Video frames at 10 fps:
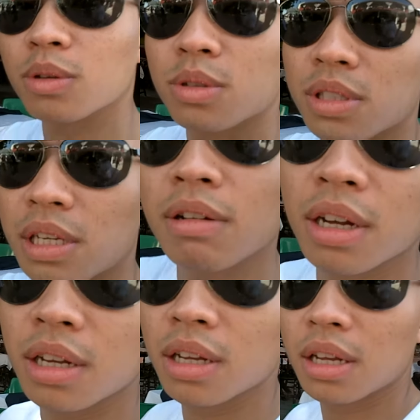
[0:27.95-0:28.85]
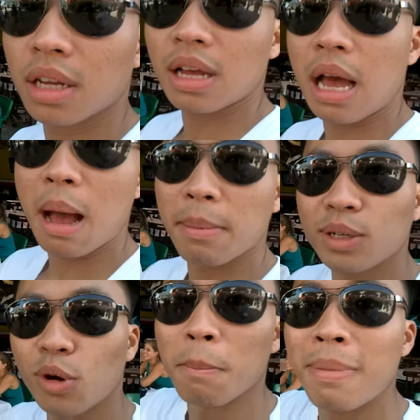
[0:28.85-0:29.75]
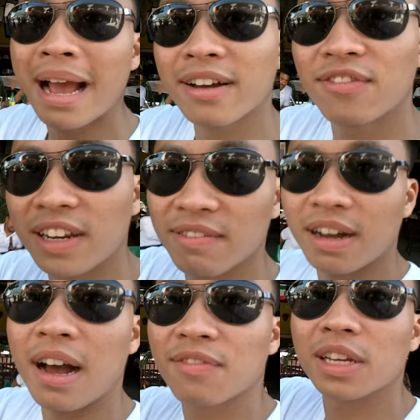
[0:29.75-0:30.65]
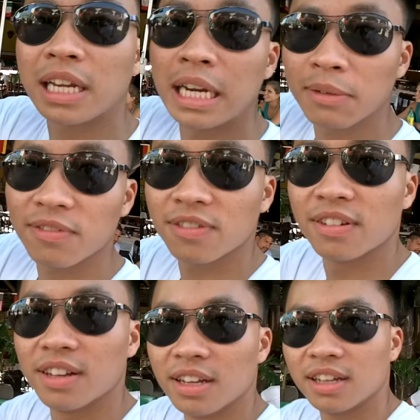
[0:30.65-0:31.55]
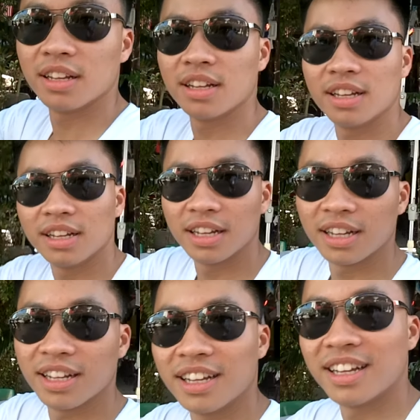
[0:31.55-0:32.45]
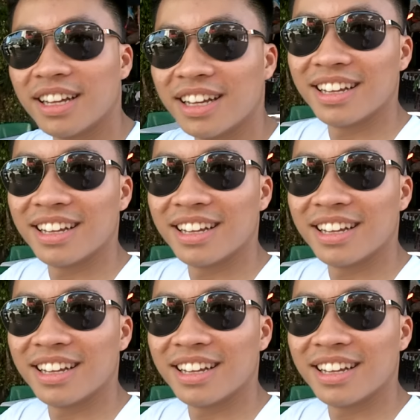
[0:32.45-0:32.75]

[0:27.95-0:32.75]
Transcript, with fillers: We're going to sell her. Uh -huh. I'm gonna do a backflip off the cliffs. Okay, what if you don't do it?